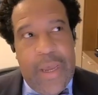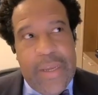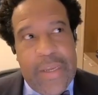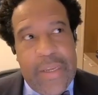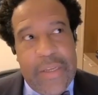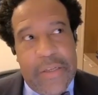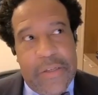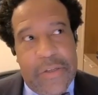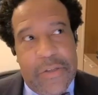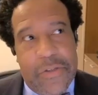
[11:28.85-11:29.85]
I
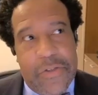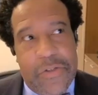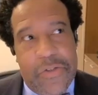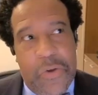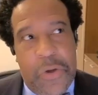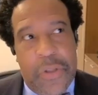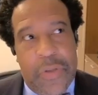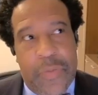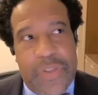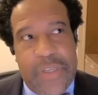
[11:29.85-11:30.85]
saw
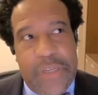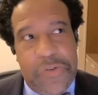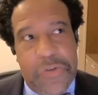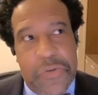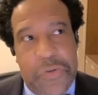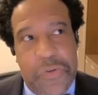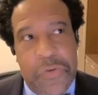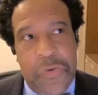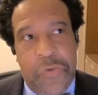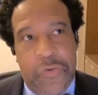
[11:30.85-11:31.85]
the potential to
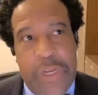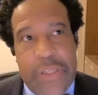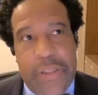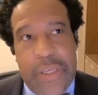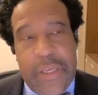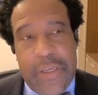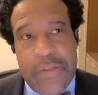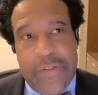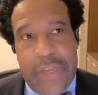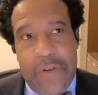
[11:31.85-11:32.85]
do great
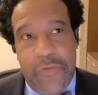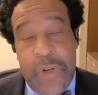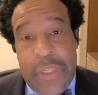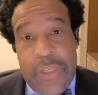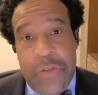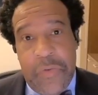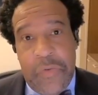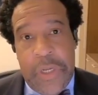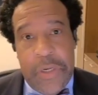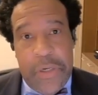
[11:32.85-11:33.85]
things and really to
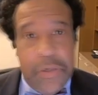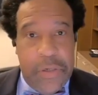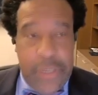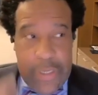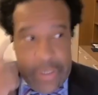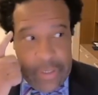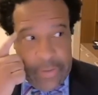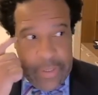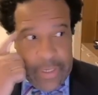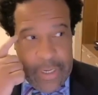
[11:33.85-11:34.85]
run
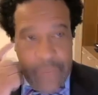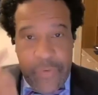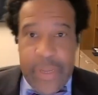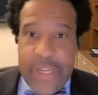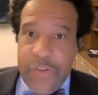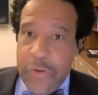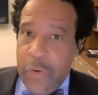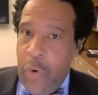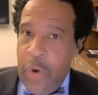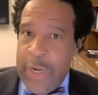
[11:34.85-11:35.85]
uh, an
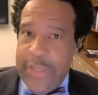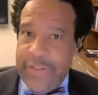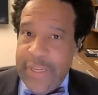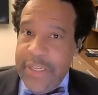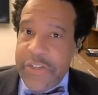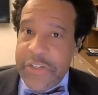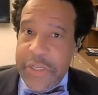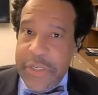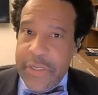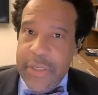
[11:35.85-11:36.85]
information
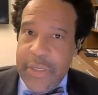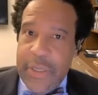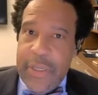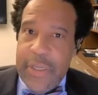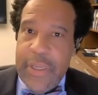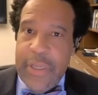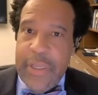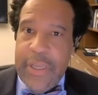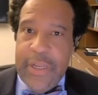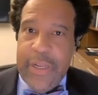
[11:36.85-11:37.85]
organization
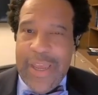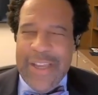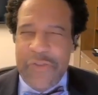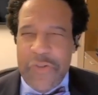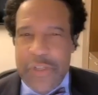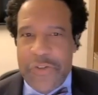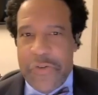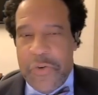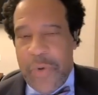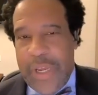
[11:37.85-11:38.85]
in a
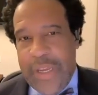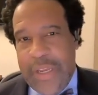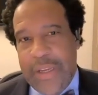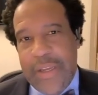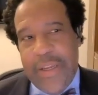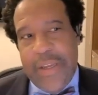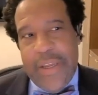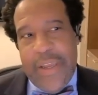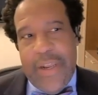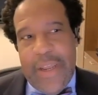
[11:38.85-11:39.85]
non-traditional way.
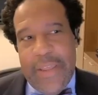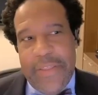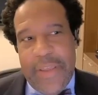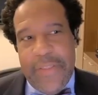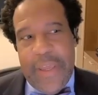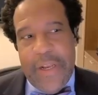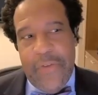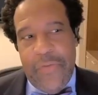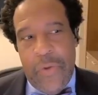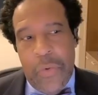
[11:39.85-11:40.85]
And I think that
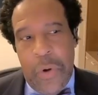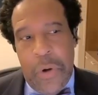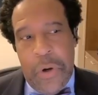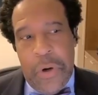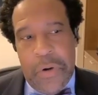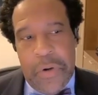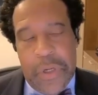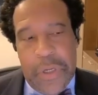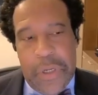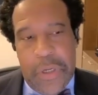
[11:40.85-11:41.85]
if you are
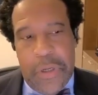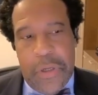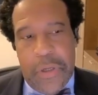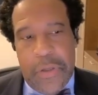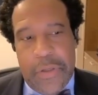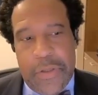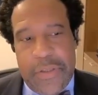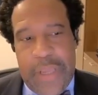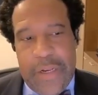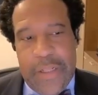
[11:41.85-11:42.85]
uh,
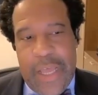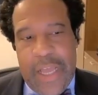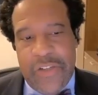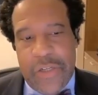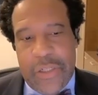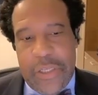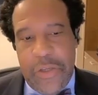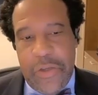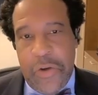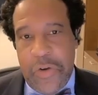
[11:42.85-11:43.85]
technologically
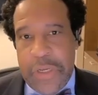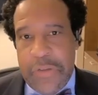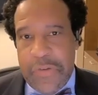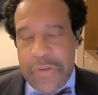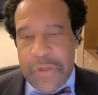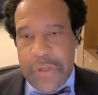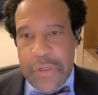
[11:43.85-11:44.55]
curious,